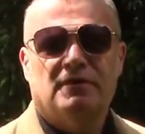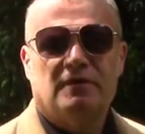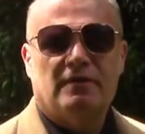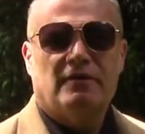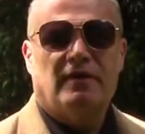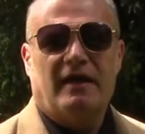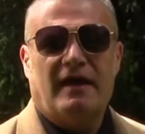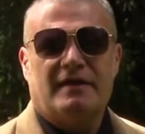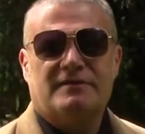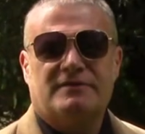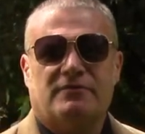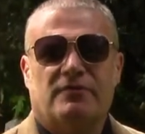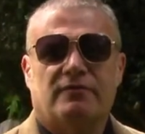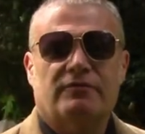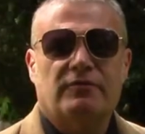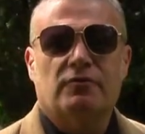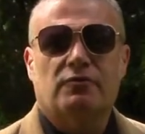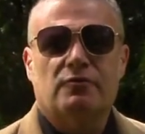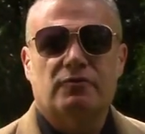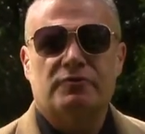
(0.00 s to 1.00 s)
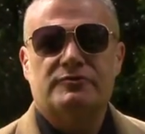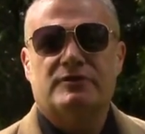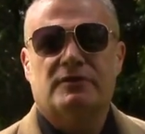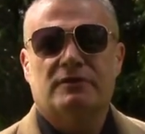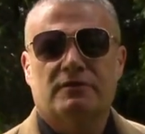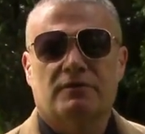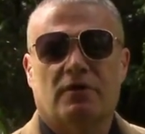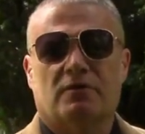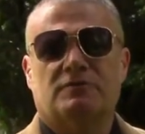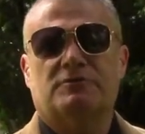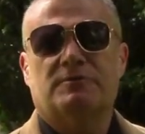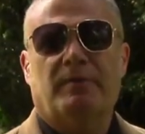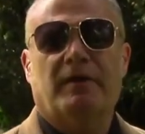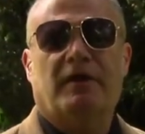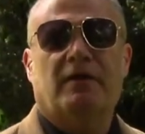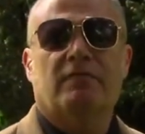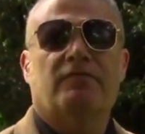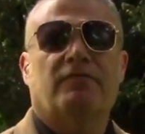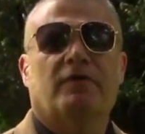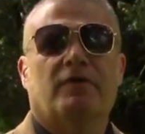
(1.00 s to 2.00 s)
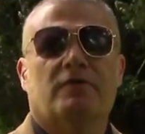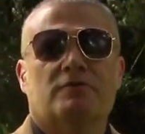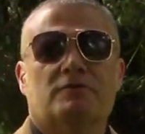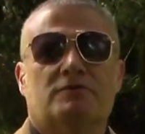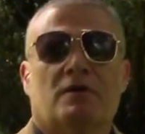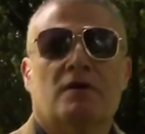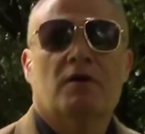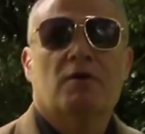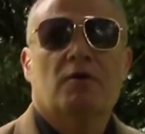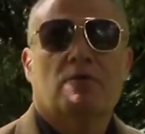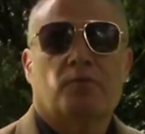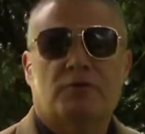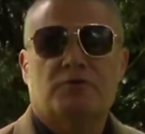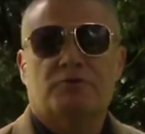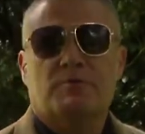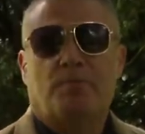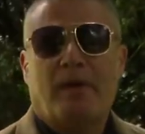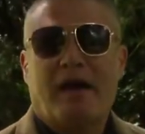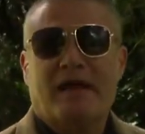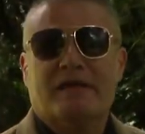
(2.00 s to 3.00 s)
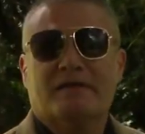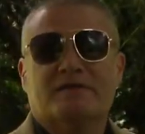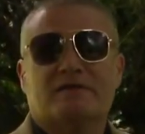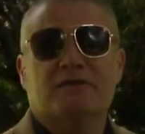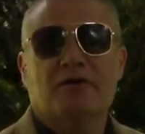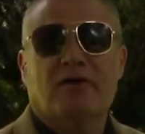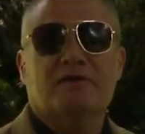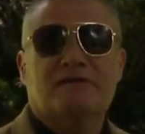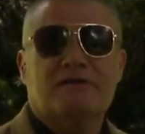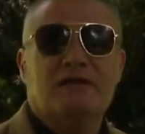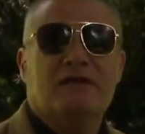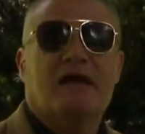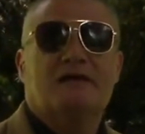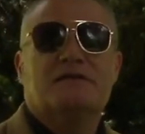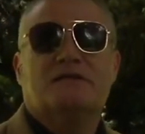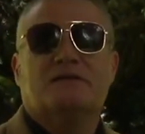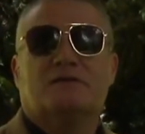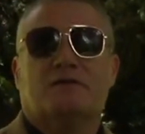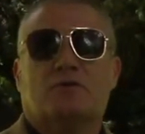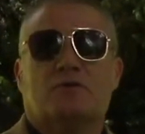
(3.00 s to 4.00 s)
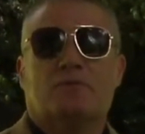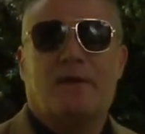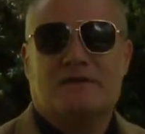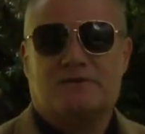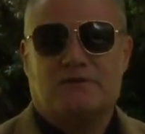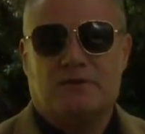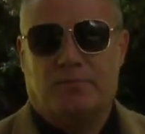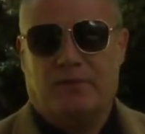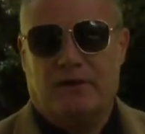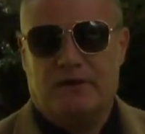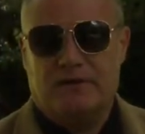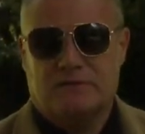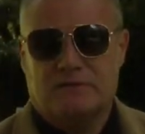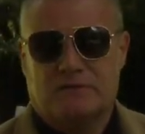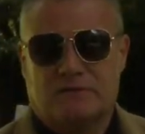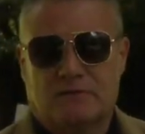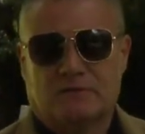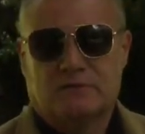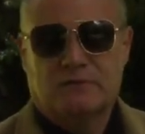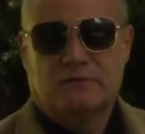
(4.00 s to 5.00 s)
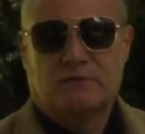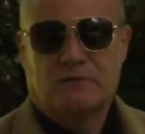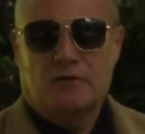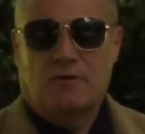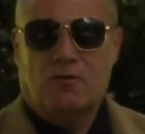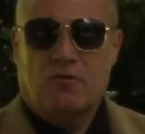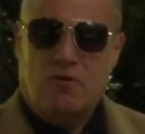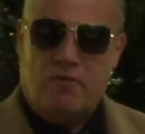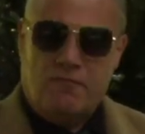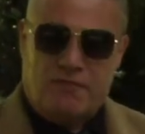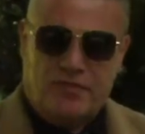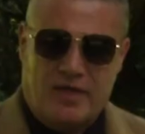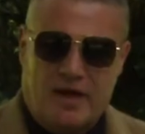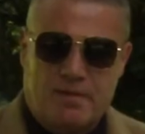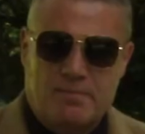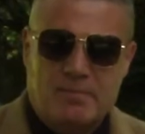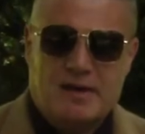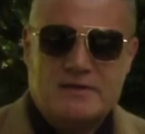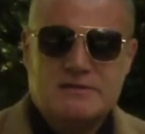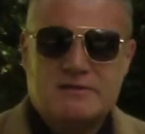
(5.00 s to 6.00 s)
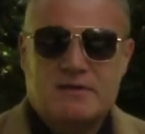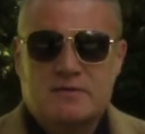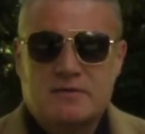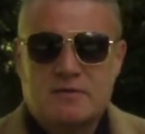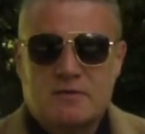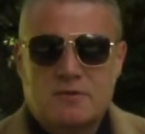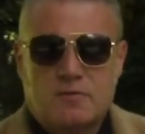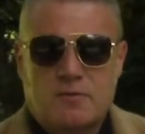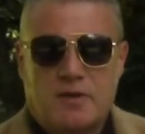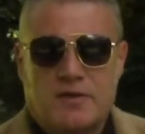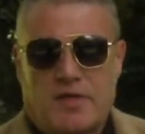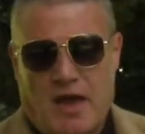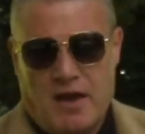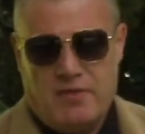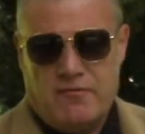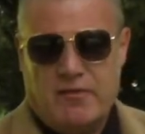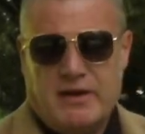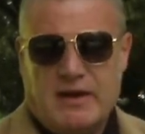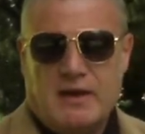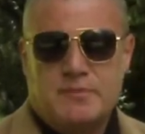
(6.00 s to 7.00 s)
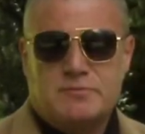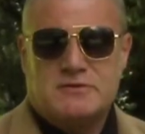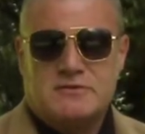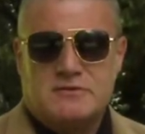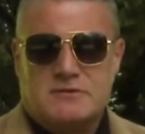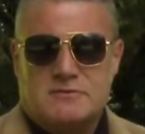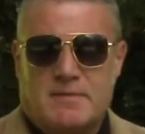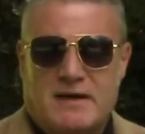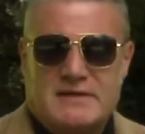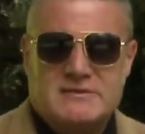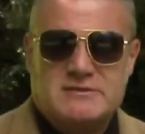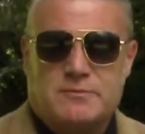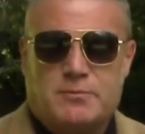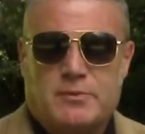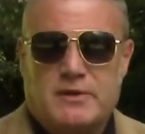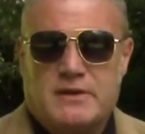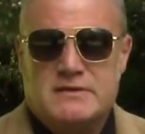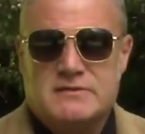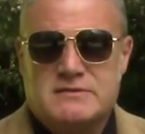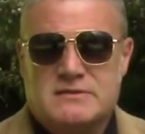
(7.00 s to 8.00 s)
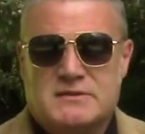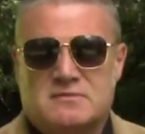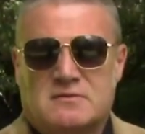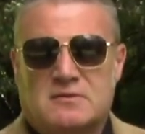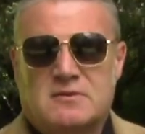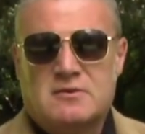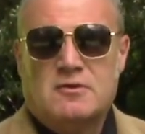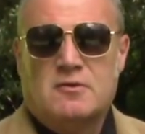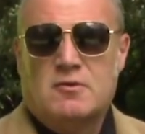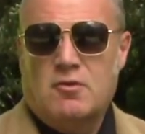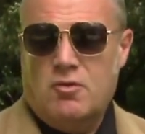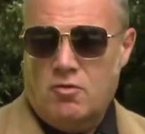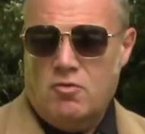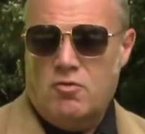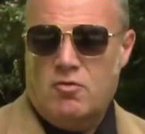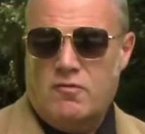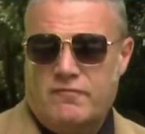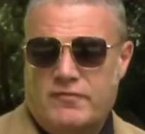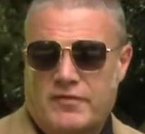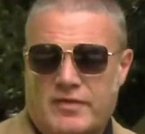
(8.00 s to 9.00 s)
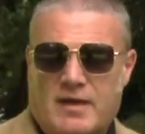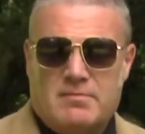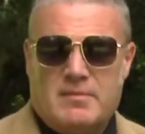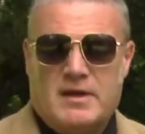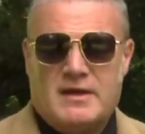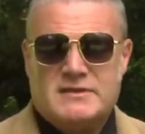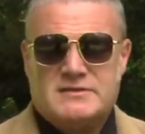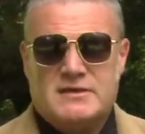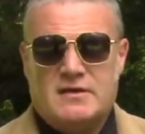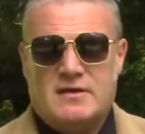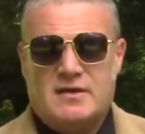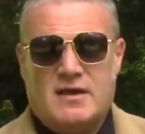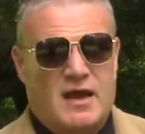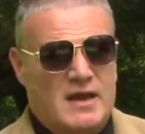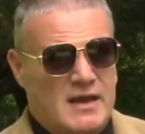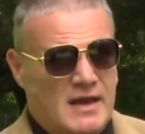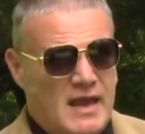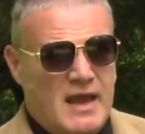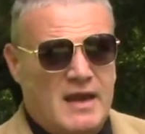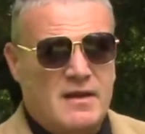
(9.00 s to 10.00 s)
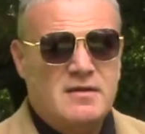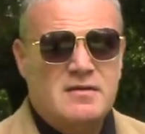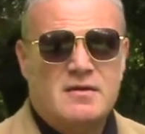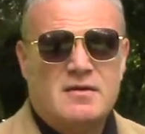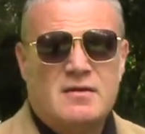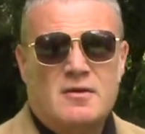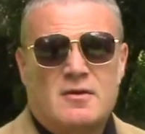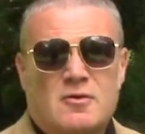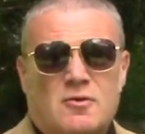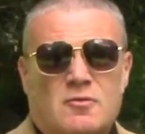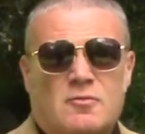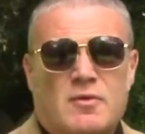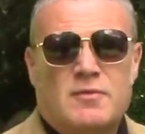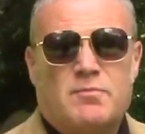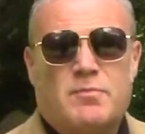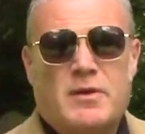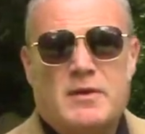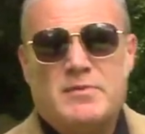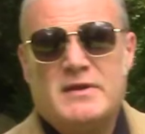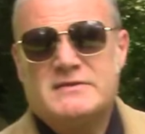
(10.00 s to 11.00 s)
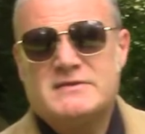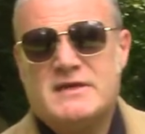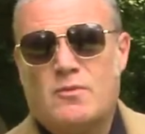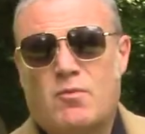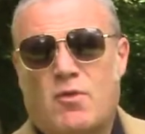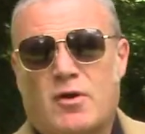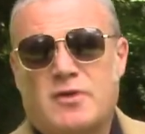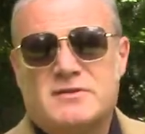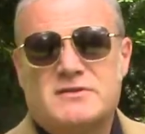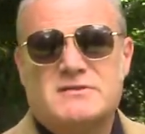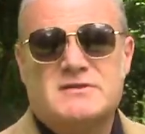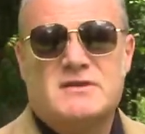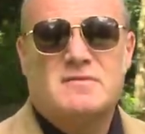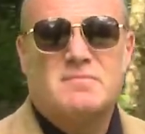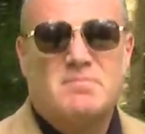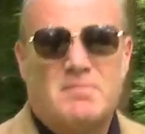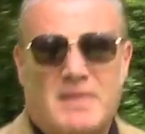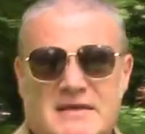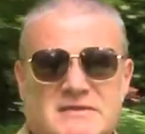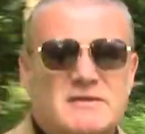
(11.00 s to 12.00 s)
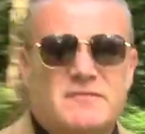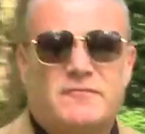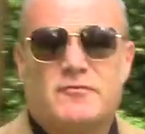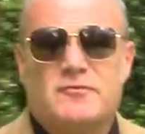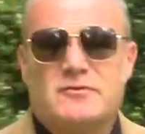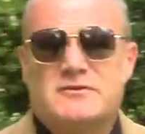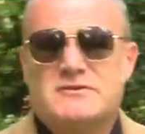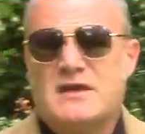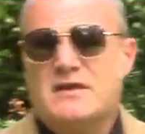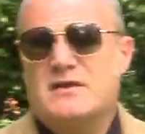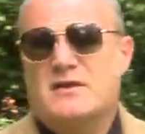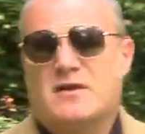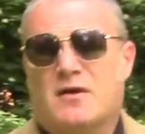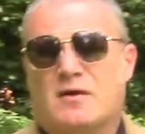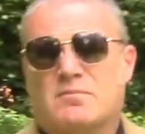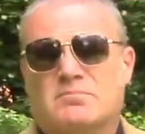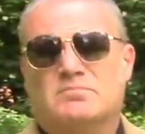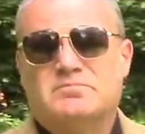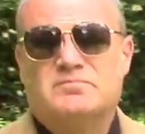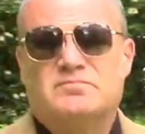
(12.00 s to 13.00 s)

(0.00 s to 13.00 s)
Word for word: The latter, of course, not to be confused with Japan's 1982 masterpiece, or for that matter, with Henry Gibson's masterpiece, or for that matter, again, with BBC One's masterful sitcom.